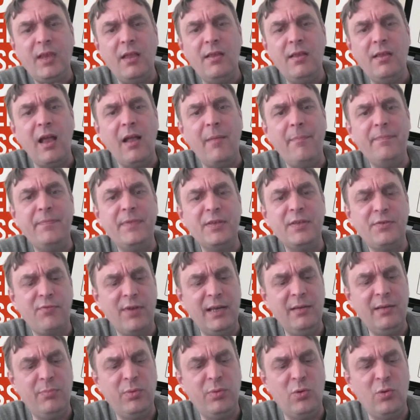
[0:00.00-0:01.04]
It's
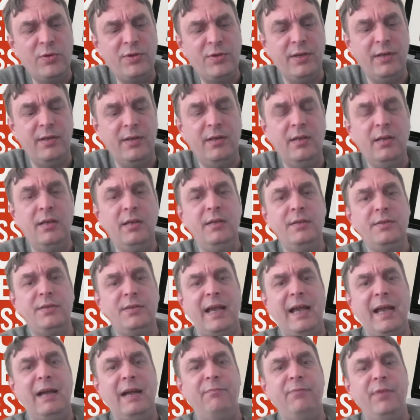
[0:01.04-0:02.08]
really important to
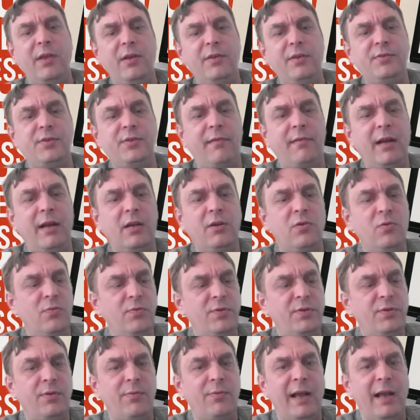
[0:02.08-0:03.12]
have those direct
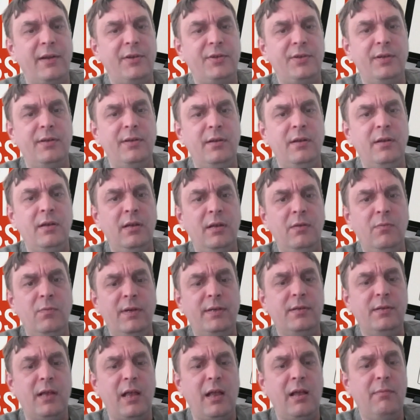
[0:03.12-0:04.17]
calls to action
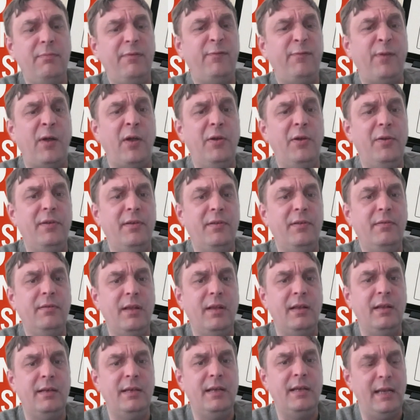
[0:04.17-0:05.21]
with phone
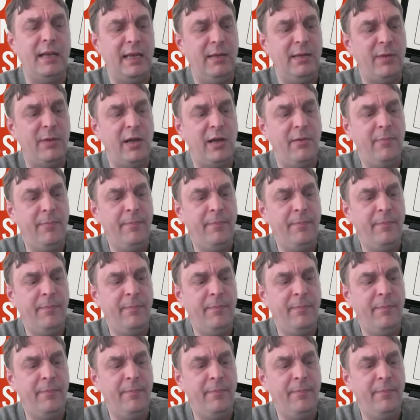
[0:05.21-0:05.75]
and email.